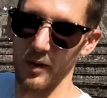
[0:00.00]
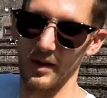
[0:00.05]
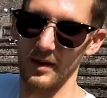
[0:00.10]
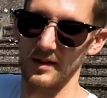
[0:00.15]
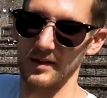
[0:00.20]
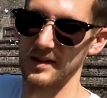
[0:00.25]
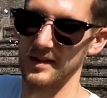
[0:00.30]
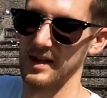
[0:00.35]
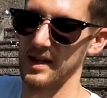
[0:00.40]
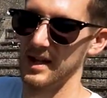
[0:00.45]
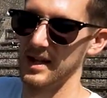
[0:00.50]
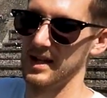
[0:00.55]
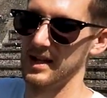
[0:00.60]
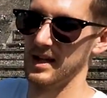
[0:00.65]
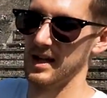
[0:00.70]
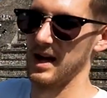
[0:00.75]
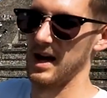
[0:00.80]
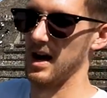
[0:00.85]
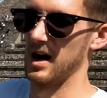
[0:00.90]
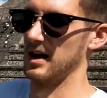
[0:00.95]
ones,
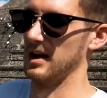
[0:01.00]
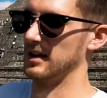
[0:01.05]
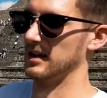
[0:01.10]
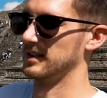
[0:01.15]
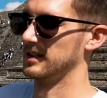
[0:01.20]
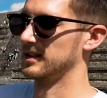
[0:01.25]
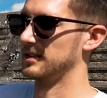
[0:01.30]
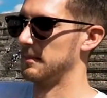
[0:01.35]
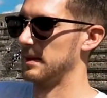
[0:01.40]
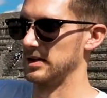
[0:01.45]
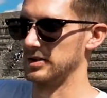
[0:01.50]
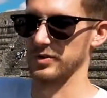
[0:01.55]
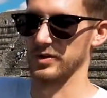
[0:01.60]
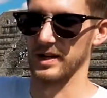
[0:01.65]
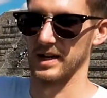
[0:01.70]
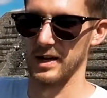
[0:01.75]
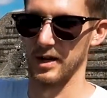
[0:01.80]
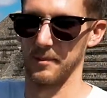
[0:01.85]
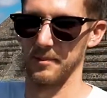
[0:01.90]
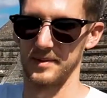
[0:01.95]
are
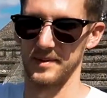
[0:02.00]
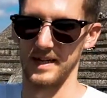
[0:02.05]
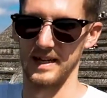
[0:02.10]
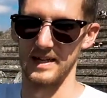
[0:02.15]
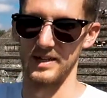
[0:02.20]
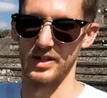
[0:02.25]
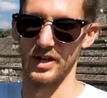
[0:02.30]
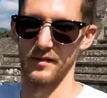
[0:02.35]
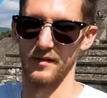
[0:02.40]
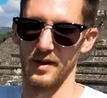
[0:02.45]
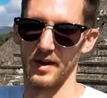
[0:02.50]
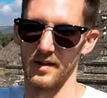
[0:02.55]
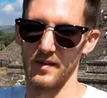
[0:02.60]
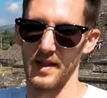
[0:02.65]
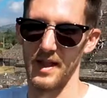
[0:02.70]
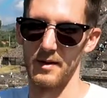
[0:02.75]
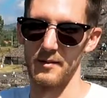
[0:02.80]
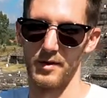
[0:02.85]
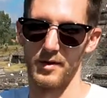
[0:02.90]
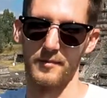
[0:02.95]
symmetrically opposite each other.
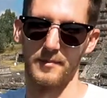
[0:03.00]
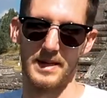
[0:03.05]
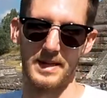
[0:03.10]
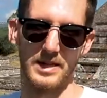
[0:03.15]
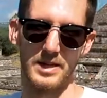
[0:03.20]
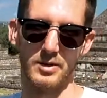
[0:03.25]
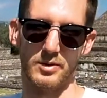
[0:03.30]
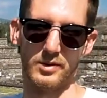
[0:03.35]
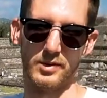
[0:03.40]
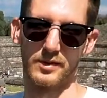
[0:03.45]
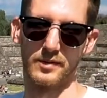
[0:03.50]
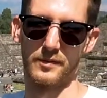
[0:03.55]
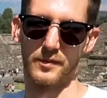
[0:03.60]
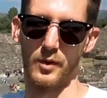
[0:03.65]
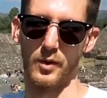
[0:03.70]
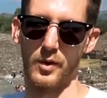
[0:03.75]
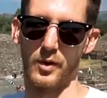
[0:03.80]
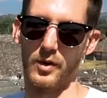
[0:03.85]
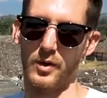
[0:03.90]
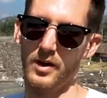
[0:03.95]
They would have been used
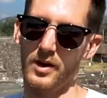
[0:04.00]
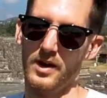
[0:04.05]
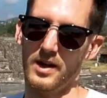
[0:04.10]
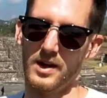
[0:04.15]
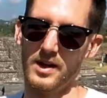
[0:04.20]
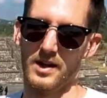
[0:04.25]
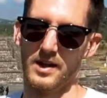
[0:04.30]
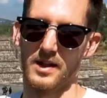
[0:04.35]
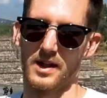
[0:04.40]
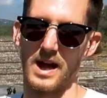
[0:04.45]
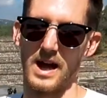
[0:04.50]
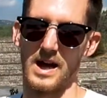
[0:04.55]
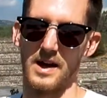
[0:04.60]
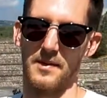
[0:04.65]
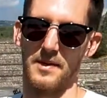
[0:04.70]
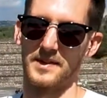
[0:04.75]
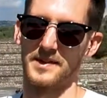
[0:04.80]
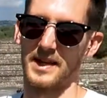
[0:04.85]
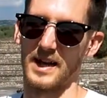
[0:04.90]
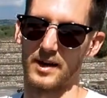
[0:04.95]
for
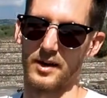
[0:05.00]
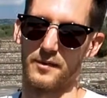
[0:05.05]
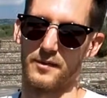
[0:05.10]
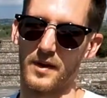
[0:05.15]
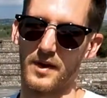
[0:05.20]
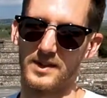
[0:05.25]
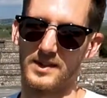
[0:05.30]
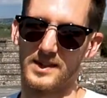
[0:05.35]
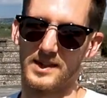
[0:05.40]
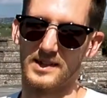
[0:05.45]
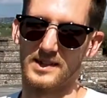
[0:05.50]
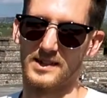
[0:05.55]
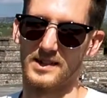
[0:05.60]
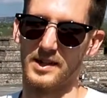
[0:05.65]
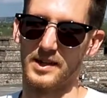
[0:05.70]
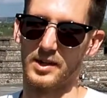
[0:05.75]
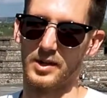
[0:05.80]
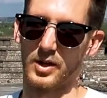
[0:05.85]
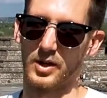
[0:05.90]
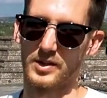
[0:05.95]
the sacrifices
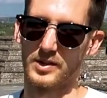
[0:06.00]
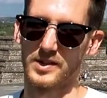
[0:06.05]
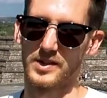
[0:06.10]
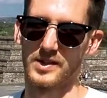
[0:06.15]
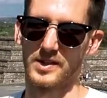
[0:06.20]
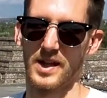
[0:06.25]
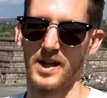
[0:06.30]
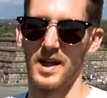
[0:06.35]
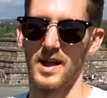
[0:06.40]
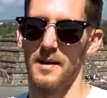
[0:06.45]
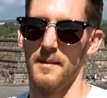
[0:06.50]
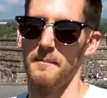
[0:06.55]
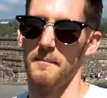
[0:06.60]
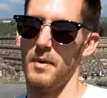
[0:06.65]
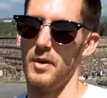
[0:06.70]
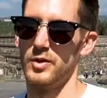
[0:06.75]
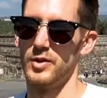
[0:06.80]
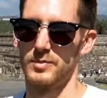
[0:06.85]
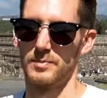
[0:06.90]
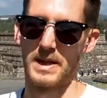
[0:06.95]
to the gods.
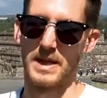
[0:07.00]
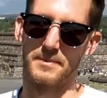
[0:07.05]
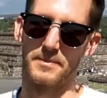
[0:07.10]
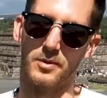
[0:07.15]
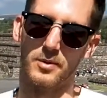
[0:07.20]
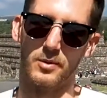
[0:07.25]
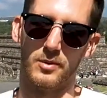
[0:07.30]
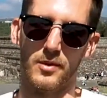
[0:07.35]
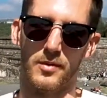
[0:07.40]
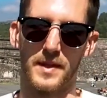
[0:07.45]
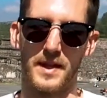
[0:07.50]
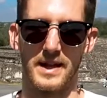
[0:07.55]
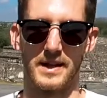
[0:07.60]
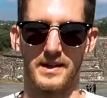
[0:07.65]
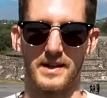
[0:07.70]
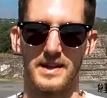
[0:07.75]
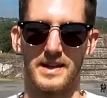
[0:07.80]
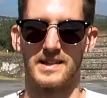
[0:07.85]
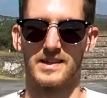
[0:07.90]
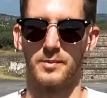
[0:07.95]
Most people think
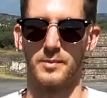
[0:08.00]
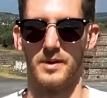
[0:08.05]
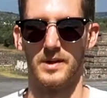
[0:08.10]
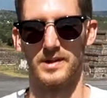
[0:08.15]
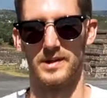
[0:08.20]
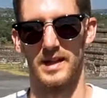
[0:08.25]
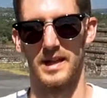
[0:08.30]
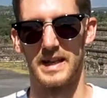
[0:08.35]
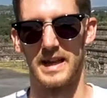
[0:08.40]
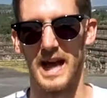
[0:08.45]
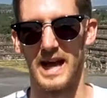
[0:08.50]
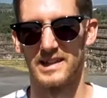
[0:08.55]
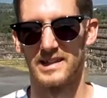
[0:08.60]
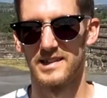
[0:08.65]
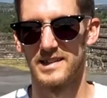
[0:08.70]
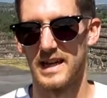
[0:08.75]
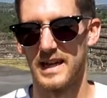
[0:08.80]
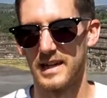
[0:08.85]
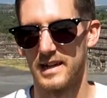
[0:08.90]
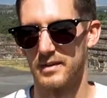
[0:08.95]
that this was an
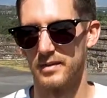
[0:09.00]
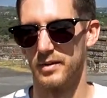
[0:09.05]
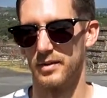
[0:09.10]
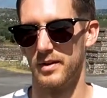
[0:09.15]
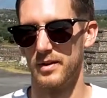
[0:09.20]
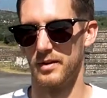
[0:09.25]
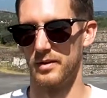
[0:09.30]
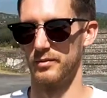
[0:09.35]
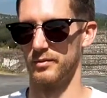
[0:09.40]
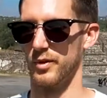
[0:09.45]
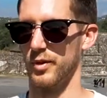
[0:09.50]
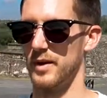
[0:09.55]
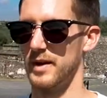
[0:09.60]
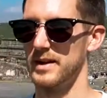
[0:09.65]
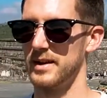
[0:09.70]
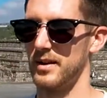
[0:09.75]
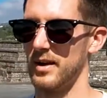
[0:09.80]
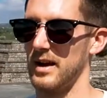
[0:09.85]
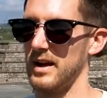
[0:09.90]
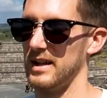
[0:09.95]
Aztec
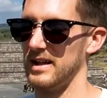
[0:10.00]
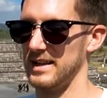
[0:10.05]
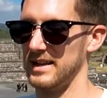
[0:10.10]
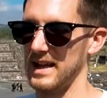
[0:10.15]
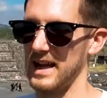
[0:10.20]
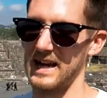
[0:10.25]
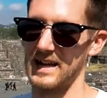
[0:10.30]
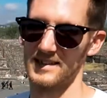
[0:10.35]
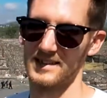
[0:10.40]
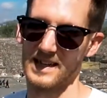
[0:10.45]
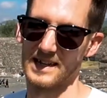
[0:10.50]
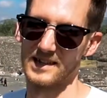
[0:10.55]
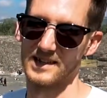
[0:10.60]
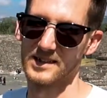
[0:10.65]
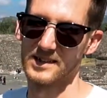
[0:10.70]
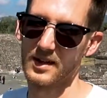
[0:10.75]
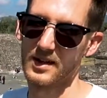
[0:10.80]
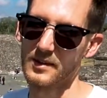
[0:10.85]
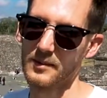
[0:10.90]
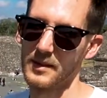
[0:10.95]
ruin, an Aztec
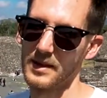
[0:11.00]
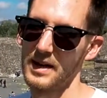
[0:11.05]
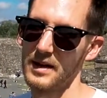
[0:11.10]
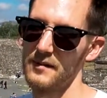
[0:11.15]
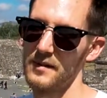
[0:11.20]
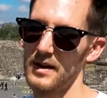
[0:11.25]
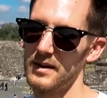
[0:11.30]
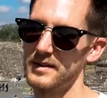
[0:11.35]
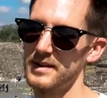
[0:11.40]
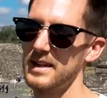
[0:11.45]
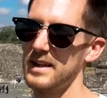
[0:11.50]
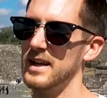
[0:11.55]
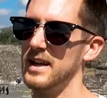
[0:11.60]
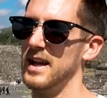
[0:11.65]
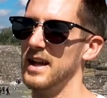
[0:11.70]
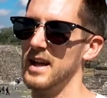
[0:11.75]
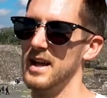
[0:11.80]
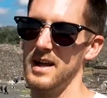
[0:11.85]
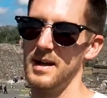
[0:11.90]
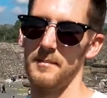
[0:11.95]
site when they found it,
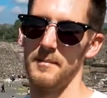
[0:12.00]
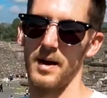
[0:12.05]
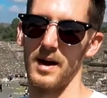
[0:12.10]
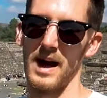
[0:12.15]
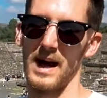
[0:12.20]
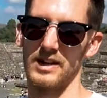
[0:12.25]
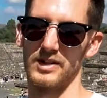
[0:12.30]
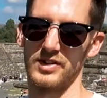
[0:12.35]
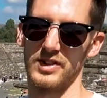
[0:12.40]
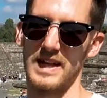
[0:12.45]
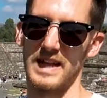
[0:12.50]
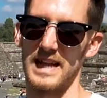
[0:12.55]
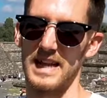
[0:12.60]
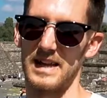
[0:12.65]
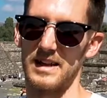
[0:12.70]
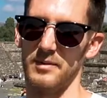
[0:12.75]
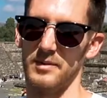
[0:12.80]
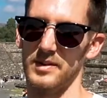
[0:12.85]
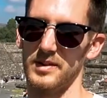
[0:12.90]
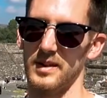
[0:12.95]
but actually
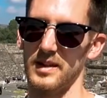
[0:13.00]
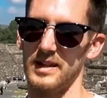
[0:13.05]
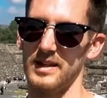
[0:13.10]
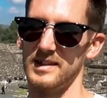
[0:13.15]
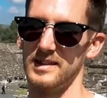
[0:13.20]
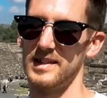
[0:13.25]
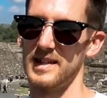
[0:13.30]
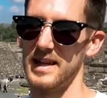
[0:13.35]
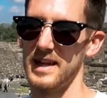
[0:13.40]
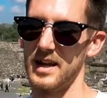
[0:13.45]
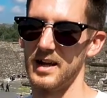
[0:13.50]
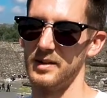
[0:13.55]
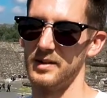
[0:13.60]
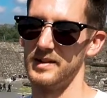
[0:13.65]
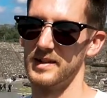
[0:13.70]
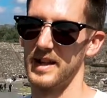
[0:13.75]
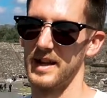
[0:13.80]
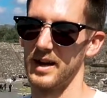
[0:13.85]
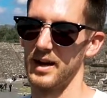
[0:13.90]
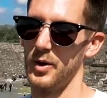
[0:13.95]
it was a
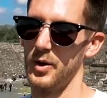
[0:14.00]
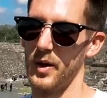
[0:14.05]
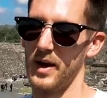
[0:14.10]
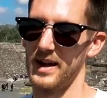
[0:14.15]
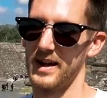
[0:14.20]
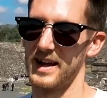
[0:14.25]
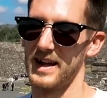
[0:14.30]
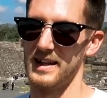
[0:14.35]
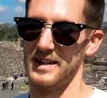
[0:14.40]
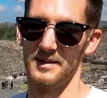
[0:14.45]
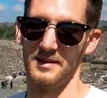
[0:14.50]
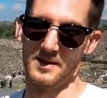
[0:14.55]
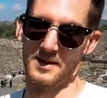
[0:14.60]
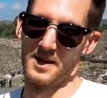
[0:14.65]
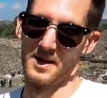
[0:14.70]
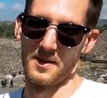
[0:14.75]
Teotihuacan.